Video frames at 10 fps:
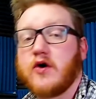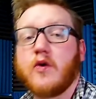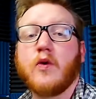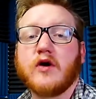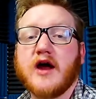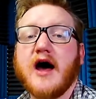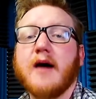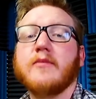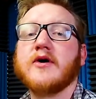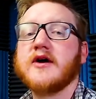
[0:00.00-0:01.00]
torn
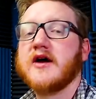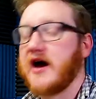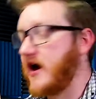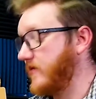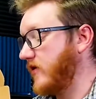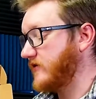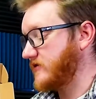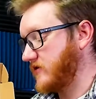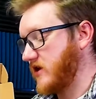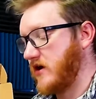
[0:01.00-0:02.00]
up, I'm
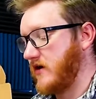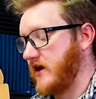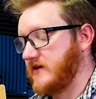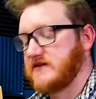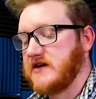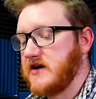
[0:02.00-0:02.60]
also curious,